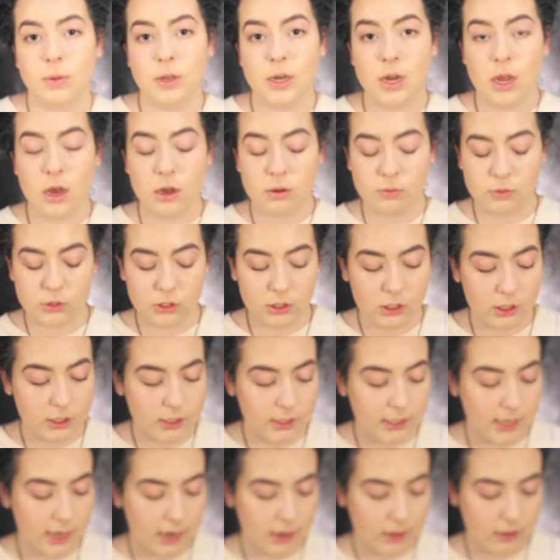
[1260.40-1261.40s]
now I'm just going
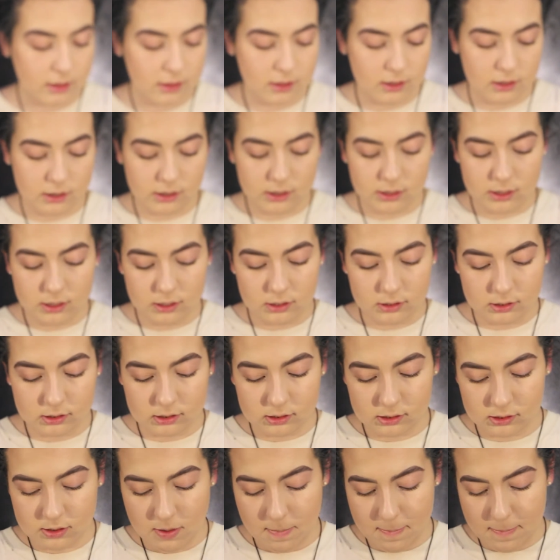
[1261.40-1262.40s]
to take
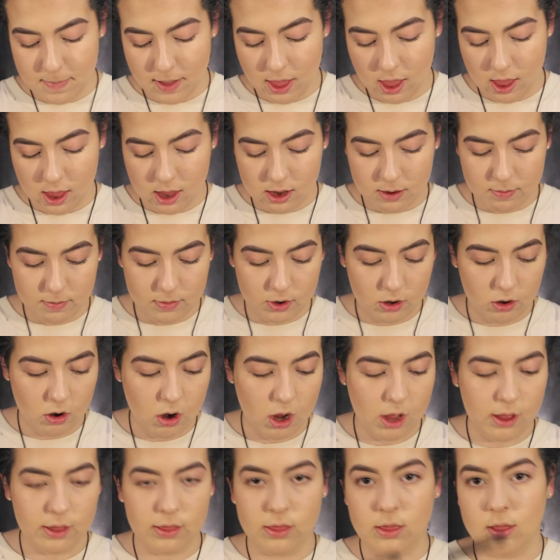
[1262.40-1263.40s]
this Pat
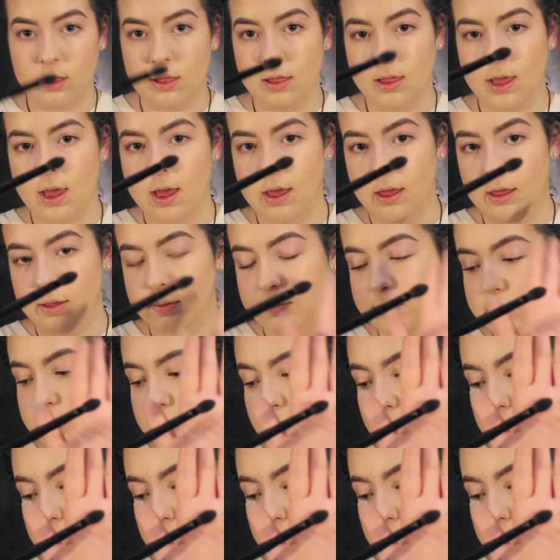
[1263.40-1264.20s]
McGrath Labs